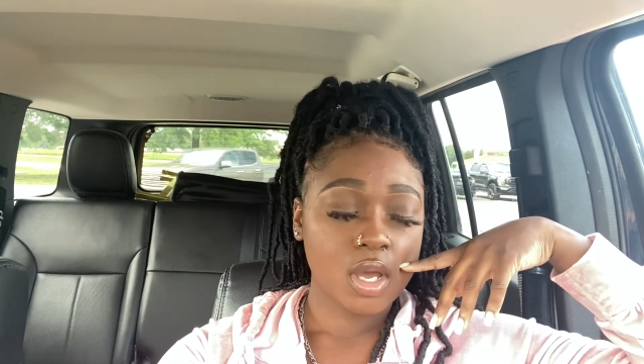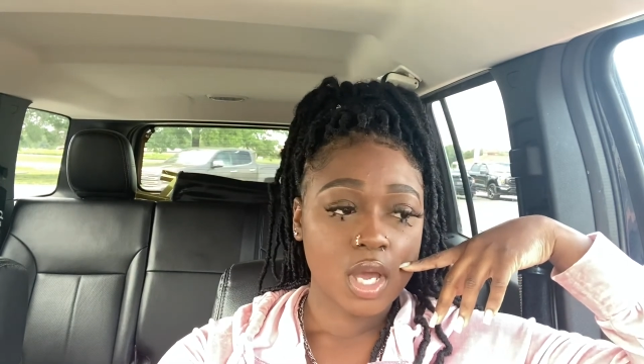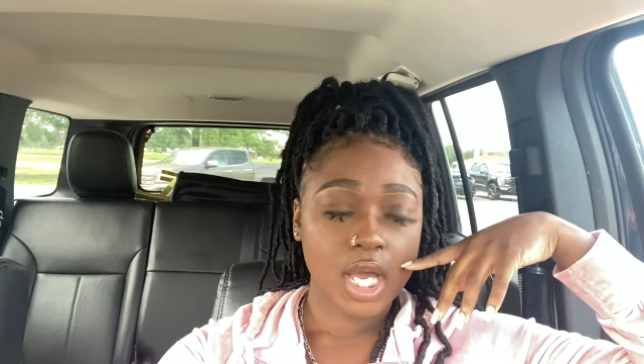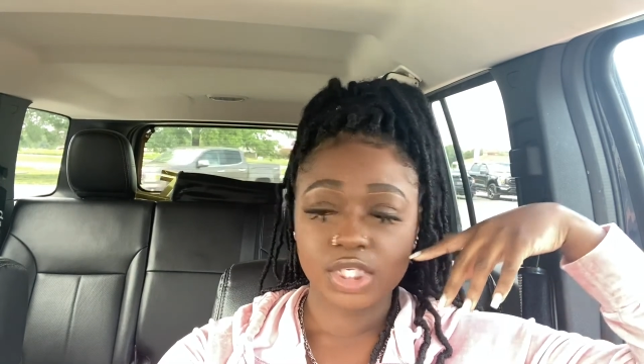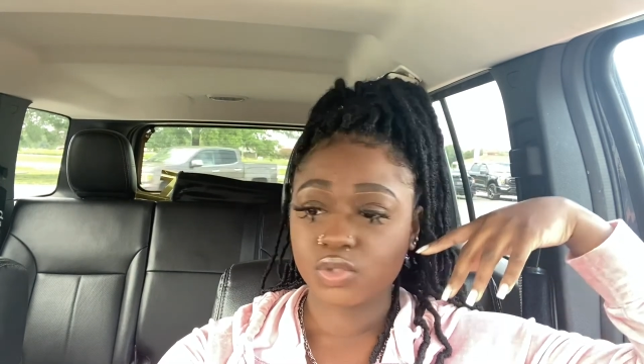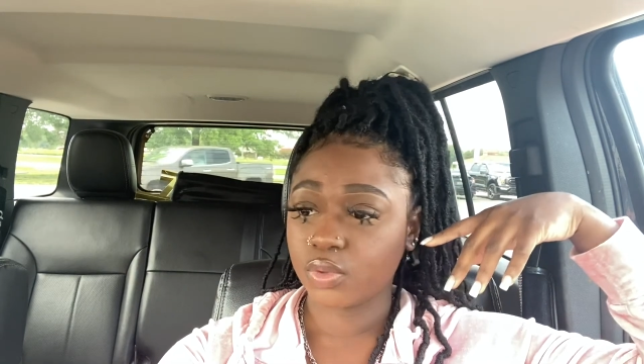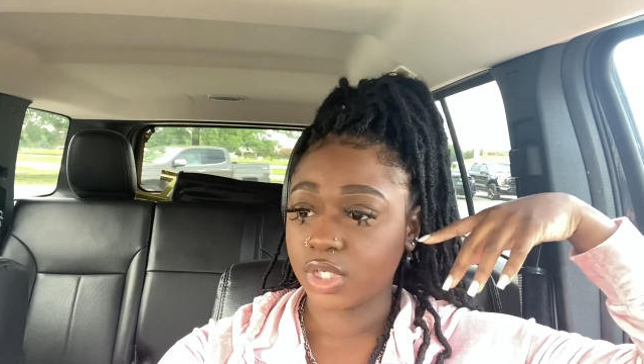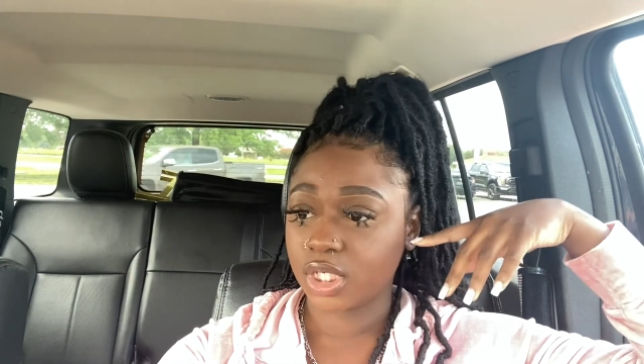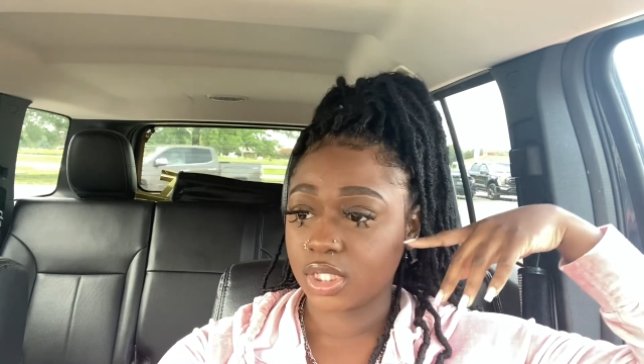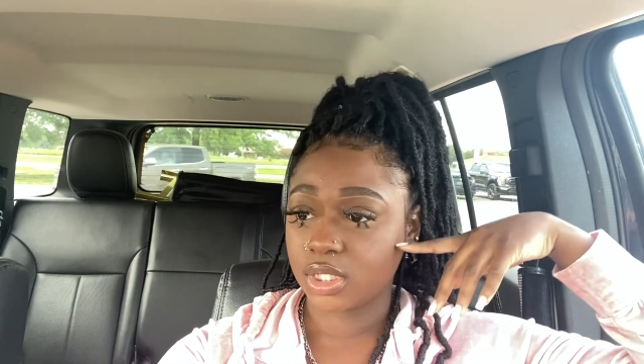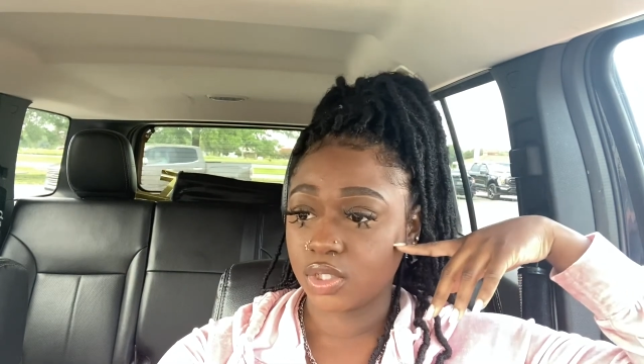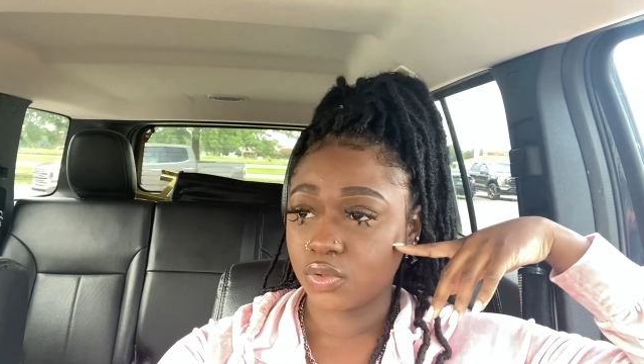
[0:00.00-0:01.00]
I just wanted
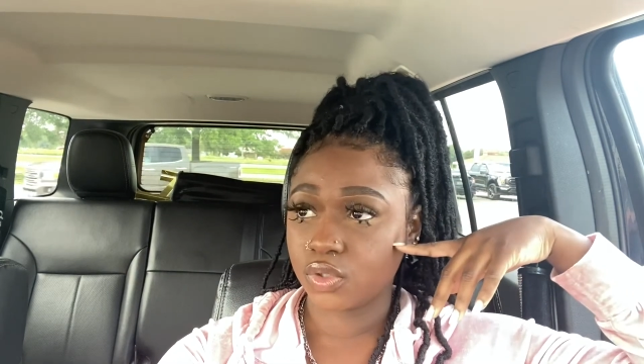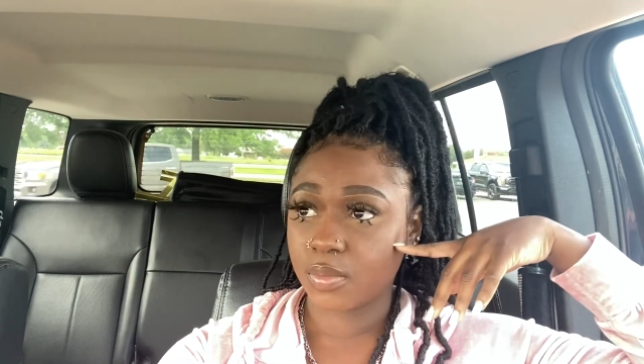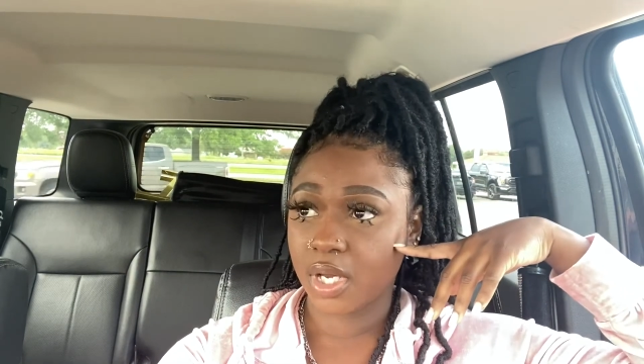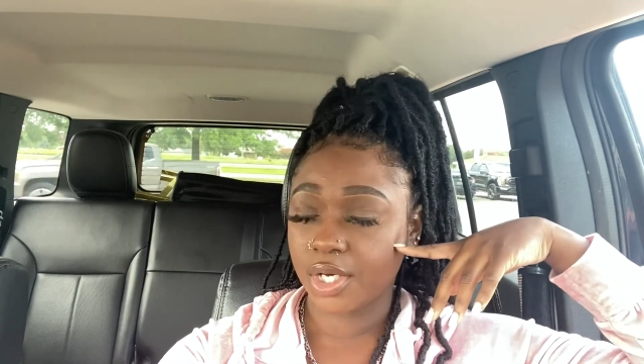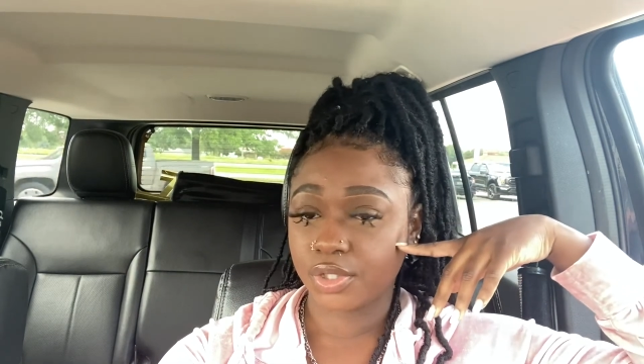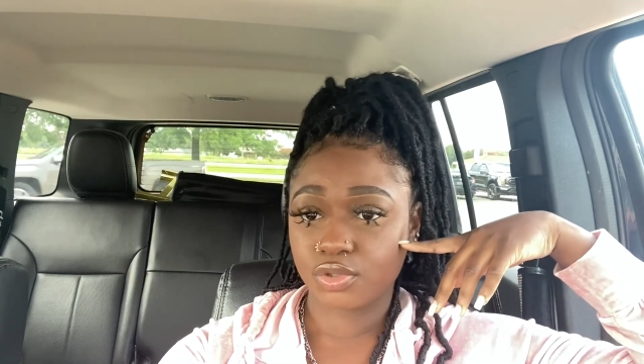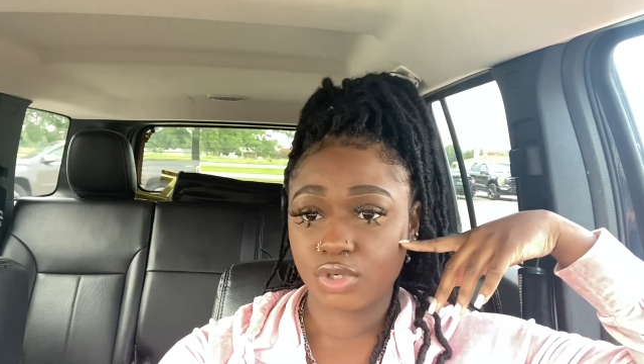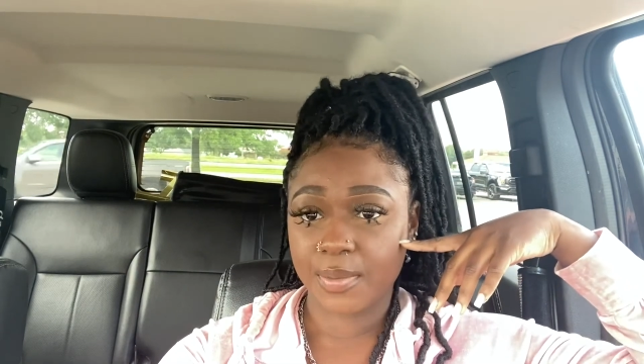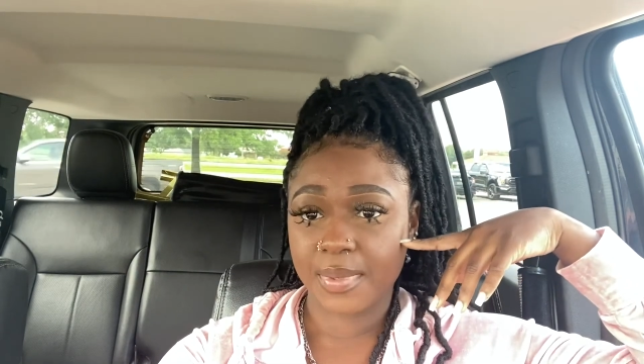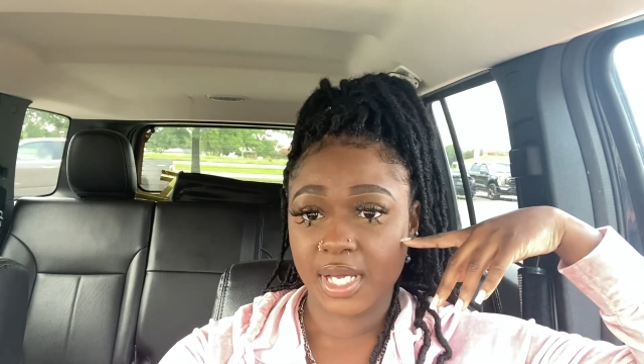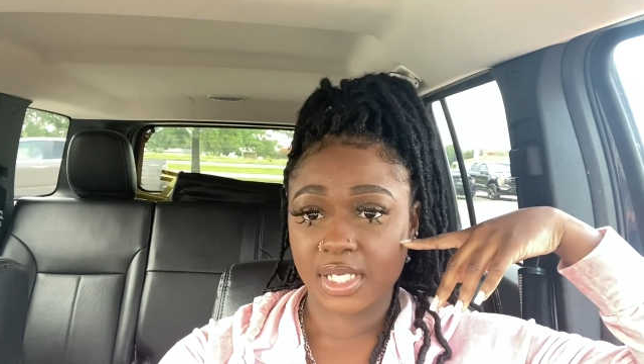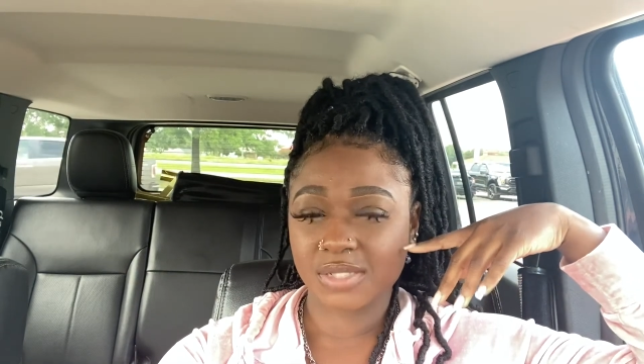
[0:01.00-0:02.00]
to use my other
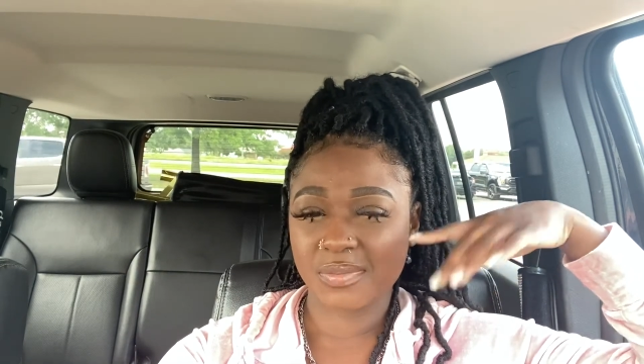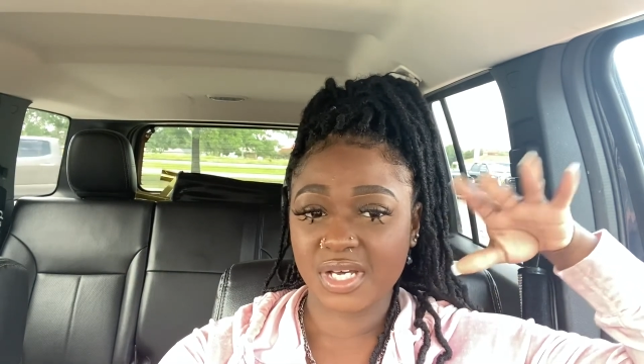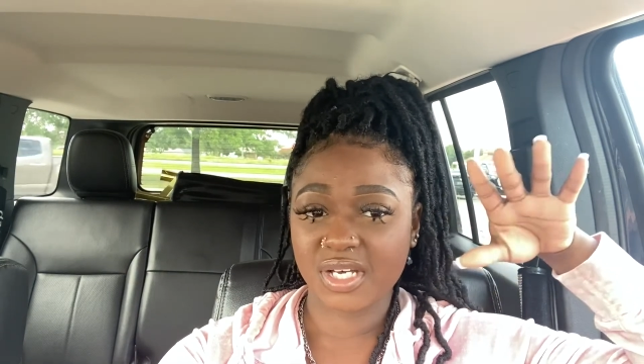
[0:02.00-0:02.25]
tripod because